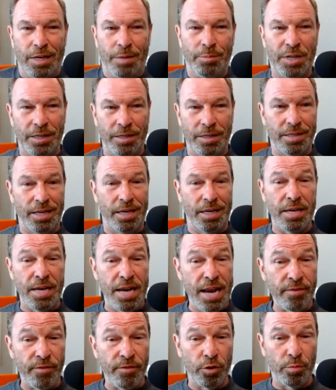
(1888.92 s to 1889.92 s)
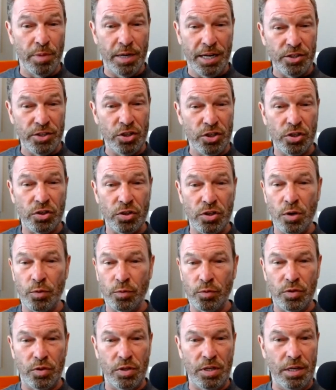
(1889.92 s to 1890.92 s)
I'm not going to say never, but I just
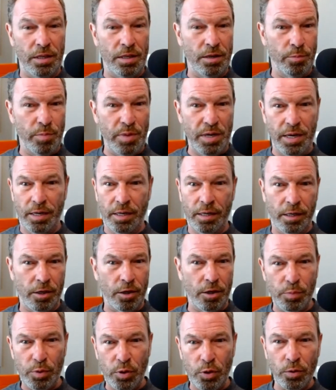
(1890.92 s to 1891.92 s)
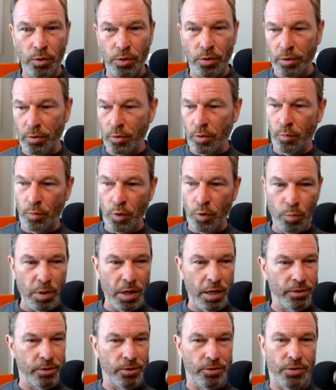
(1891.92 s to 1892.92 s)
don't see there being a computer or
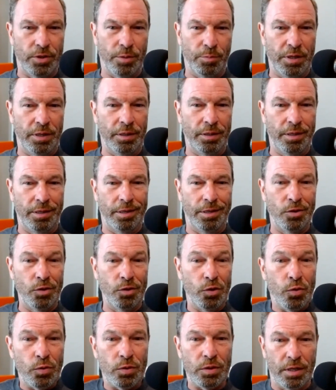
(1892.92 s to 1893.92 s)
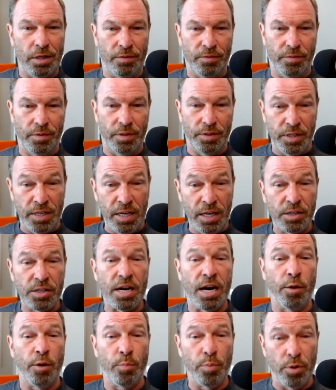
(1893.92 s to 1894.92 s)
robots or something that can do stuff, the
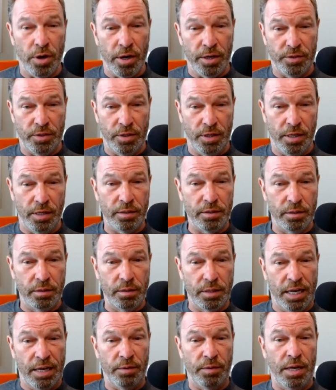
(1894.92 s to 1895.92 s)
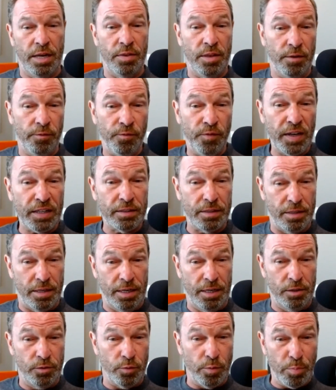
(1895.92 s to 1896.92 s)
entire process, and, and then fix
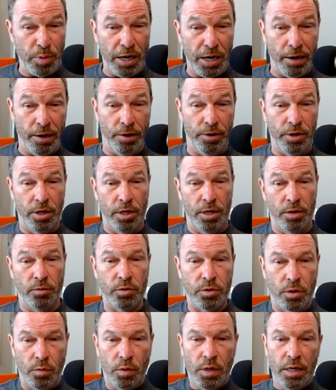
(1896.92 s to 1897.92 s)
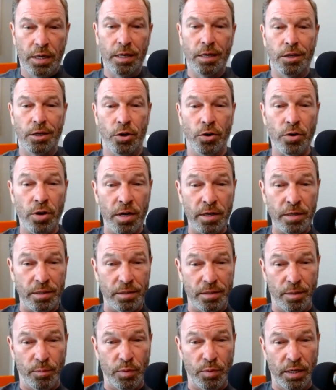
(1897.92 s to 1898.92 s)
things, repair, you know, so you're
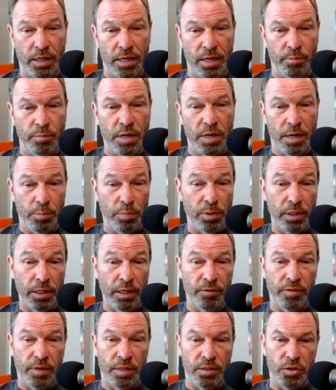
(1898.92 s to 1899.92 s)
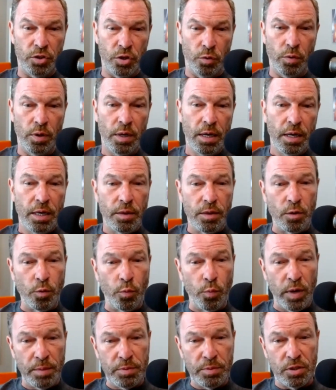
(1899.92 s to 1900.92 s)
onto something, I, I believe. And so
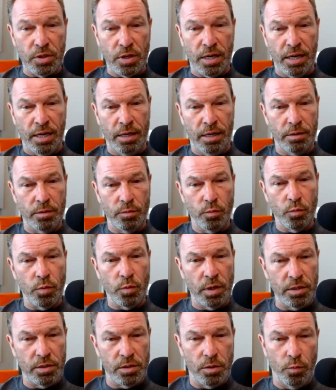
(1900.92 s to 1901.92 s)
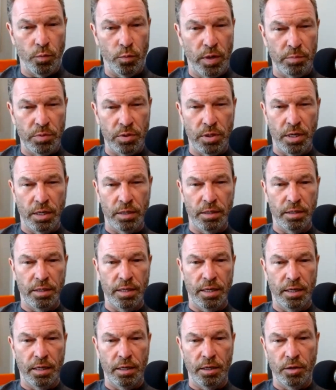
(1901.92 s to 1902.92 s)
the website, what is the website
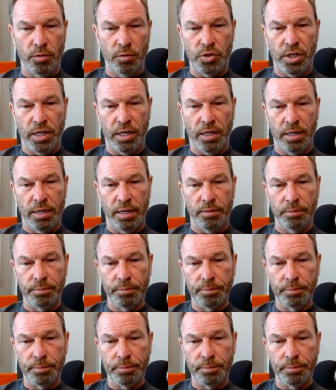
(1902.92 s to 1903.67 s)
that they can go check it out?